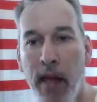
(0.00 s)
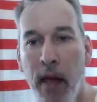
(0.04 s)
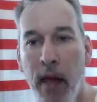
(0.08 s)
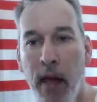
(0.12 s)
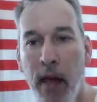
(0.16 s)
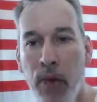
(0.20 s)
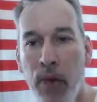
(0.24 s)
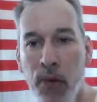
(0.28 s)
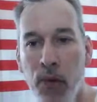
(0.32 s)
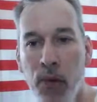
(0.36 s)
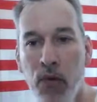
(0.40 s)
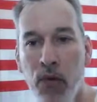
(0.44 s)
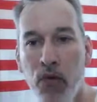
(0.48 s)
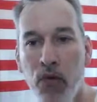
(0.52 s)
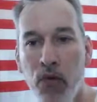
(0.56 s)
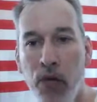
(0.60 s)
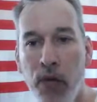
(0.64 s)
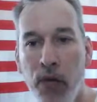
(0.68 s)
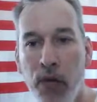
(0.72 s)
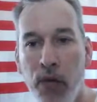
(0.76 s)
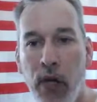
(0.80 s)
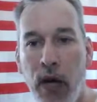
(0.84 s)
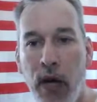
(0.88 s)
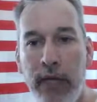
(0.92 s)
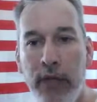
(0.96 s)
that was
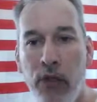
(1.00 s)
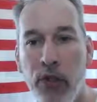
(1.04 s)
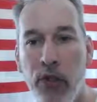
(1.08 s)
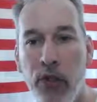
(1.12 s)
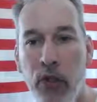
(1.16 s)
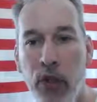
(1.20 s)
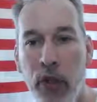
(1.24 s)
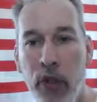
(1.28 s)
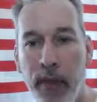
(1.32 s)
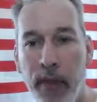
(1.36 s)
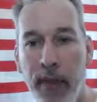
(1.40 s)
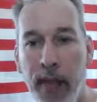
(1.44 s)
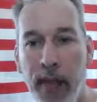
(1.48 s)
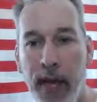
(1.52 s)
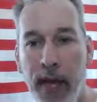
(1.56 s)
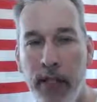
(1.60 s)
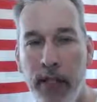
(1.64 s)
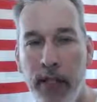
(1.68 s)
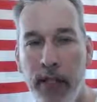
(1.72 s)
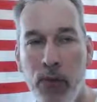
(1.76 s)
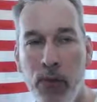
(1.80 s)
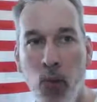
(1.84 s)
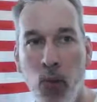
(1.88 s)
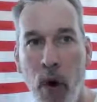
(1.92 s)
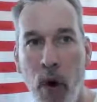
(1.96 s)
recited to you, and
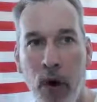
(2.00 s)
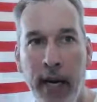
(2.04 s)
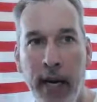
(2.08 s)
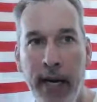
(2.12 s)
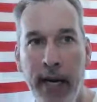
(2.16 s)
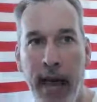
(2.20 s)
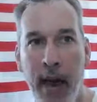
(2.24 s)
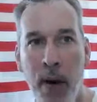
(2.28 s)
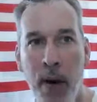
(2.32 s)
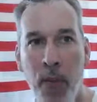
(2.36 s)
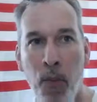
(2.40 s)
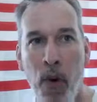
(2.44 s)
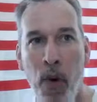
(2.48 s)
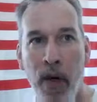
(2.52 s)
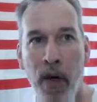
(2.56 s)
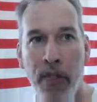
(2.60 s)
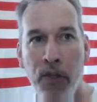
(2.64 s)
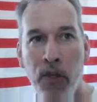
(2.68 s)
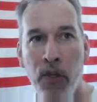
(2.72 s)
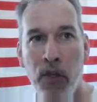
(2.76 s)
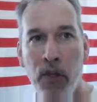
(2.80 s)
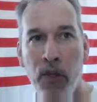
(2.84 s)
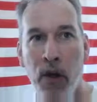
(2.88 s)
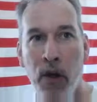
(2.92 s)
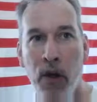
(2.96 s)
that's what we're going to end with,
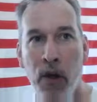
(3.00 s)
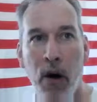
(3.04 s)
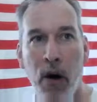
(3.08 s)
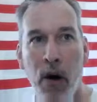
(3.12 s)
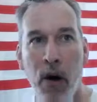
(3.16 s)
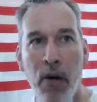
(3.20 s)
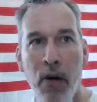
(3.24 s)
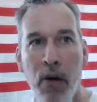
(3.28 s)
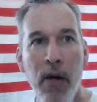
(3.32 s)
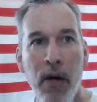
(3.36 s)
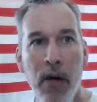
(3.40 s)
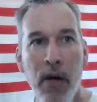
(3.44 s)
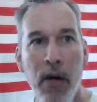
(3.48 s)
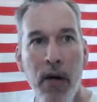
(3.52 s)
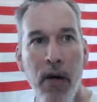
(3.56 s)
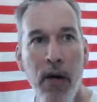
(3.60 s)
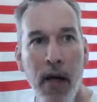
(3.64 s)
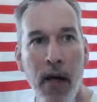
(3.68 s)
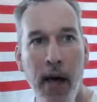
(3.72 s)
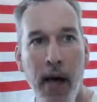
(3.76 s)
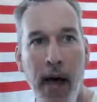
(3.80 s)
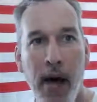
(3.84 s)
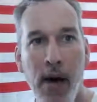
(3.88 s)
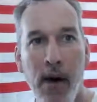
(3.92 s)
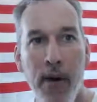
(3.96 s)
so
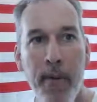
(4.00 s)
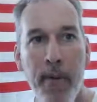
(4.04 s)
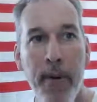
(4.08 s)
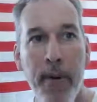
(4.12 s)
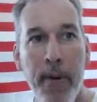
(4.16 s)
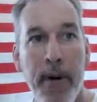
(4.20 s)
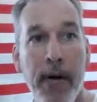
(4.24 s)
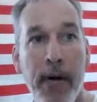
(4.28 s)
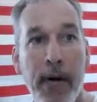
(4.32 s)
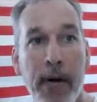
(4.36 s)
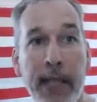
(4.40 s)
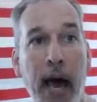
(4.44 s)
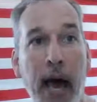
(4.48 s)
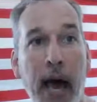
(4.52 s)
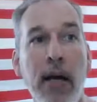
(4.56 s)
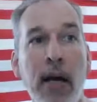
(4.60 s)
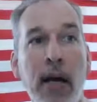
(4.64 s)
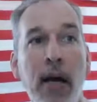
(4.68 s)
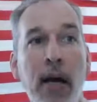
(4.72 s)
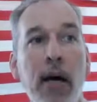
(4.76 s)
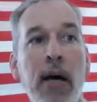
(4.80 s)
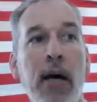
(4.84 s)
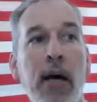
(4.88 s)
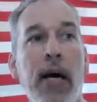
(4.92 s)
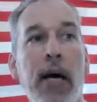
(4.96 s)
how about that?
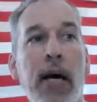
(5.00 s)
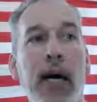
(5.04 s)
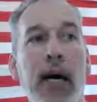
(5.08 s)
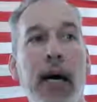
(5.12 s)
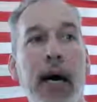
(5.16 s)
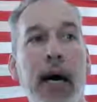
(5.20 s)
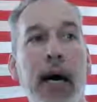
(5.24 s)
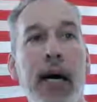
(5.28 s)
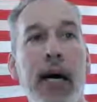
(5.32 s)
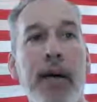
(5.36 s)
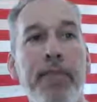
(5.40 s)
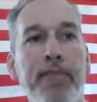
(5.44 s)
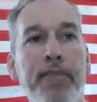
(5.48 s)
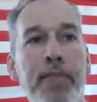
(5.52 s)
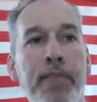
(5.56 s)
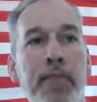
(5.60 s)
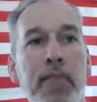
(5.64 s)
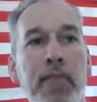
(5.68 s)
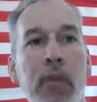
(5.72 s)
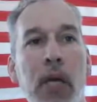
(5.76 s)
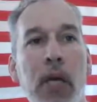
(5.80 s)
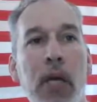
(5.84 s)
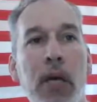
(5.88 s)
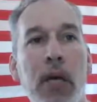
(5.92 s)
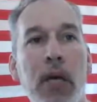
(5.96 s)

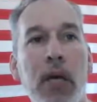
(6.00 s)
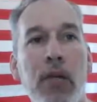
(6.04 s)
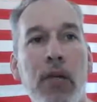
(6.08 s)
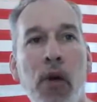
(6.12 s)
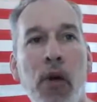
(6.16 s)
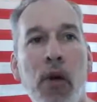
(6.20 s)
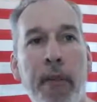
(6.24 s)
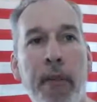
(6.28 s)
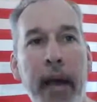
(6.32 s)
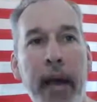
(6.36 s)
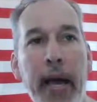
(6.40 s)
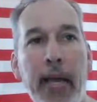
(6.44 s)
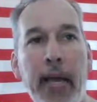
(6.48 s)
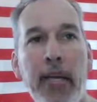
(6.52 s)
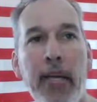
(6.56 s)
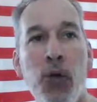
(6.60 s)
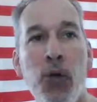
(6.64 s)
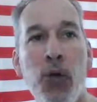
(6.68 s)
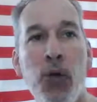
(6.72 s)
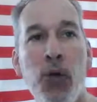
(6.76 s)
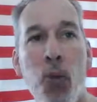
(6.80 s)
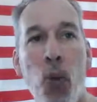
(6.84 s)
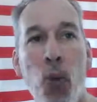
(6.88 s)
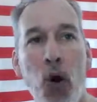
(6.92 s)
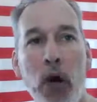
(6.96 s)
So Paine
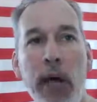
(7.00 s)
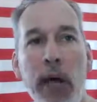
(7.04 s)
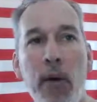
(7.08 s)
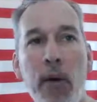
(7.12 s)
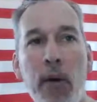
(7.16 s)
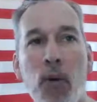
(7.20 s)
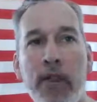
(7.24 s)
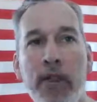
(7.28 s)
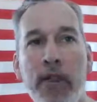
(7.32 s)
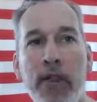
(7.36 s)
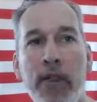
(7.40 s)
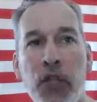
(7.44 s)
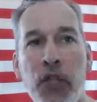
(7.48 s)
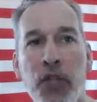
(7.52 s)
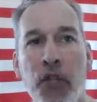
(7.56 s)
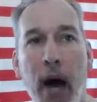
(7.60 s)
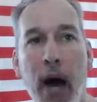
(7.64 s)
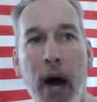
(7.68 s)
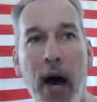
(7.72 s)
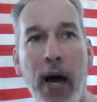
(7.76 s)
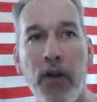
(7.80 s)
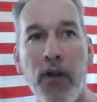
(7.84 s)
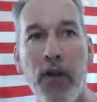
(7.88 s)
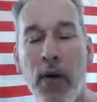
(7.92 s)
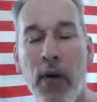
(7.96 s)
is working with his
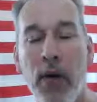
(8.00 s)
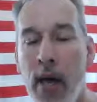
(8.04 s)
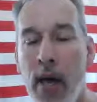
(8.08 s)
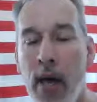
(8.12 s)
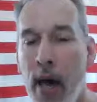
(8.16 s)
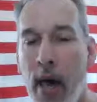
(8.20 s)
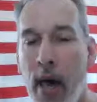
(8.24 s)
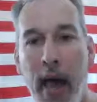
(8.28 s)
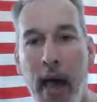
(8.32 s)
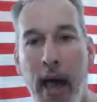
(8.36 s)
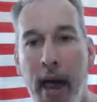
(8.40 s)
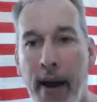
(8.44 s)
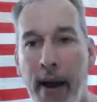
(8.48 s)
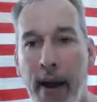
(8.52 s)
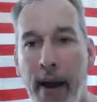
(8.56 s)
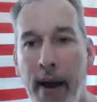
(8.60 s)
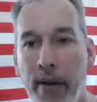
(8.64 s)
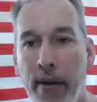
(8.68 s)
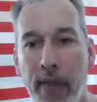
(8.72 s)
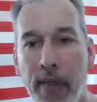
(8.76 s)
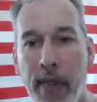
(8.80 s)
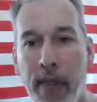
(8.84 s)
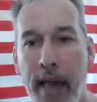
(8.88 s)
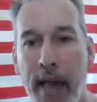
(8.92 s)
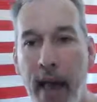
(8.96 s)
father,
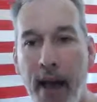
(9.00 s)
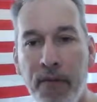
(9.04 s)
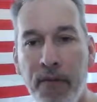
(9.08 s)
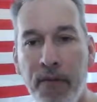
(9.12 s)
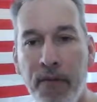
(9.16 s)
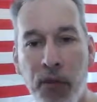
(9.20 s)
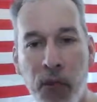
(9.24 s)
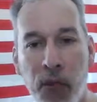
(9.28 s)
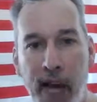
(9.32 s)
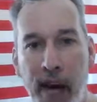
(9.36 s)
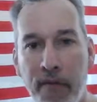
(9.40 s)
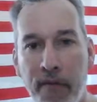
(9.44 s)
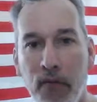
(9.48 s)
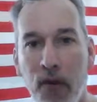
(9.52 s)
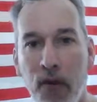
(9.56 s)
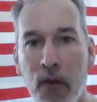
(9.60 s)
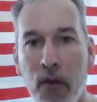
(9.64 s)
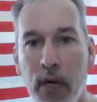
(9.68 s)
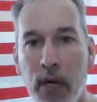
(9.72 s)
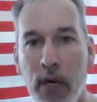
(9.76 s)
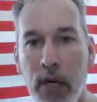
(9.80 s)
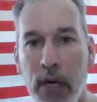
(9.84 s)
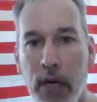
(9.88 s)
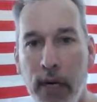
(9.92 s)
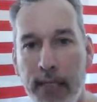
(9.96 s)
and they have
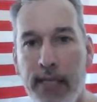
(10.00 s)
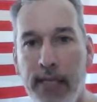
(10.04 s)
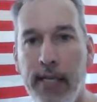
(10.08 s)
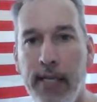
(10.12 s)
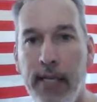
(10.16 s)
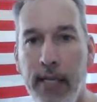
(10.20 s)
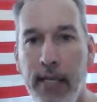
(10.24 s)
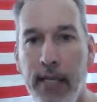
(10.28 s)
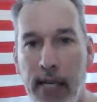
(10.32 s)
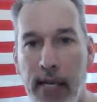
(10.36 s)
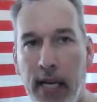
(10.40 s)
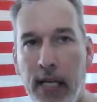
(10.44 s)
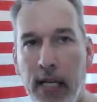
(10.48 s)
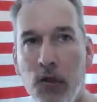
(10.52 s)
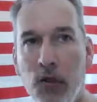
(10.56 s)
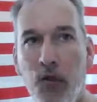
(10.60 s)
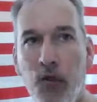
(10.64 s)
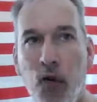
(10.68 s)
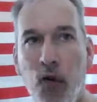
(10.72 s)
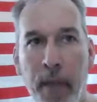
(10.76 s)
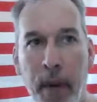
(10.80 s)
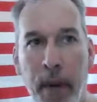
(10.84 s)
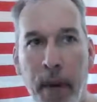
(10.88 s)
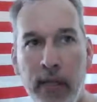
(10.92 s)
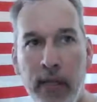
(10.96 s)
several
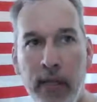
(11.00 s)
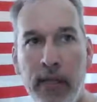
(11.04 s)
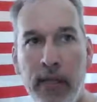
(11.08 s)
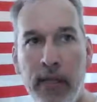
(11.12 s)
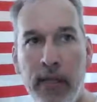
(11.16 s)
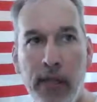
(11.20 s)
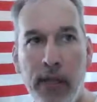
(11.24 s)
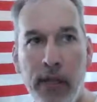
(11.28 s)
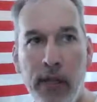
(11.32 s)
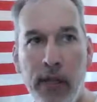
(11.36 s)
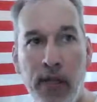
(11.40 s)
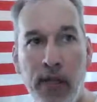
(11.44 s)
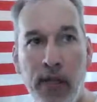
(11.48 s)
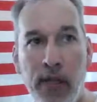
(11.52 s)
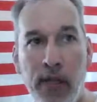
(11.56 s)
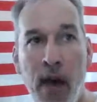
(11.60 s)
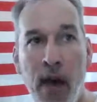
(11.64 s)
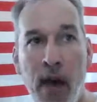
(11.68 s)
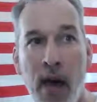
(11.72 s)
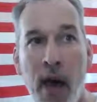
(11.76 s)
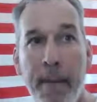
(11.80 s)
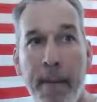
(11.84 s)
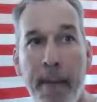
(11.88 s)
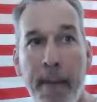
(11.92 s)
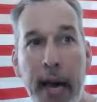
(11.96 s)
unsuccessful businesses.
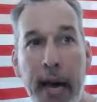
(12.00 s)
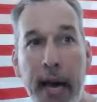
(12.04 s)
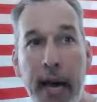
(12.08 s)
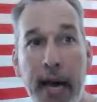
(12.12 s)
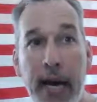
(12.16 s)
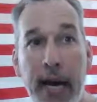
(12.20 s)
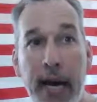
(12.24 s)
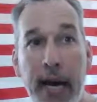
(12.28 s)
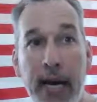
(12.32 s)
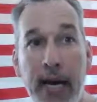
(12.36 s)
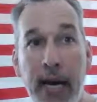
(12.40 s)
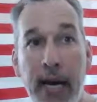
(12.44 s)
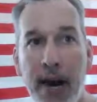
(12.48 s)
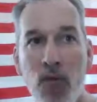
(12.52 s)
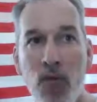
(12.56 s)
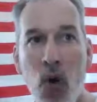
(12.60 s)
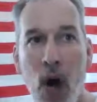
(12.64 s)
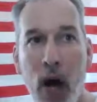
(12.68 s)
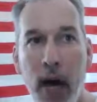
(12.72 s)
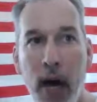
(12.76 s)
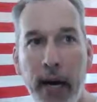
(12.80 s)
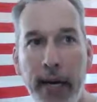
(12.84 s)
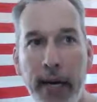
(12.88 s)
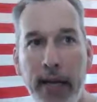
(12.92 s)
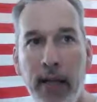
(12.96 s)
Paine,
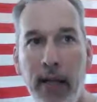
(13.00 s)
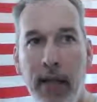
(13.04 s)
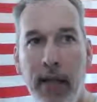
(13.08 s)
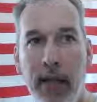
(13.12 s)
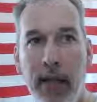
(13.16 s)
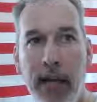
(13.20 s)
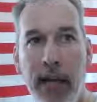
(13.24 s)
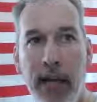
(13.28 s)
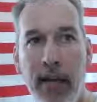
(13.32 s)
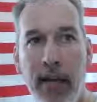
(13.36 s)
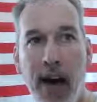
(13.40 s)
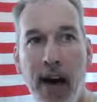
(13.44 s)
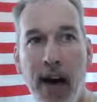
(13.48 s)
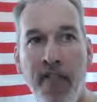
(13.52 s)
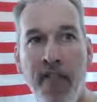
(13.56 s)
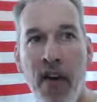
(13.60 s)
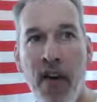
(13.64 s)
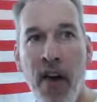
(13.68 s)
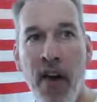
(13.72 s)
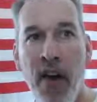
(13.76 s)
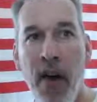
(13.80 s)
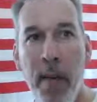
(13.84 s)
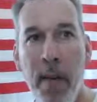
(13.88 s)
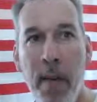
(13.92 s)
ironically enough,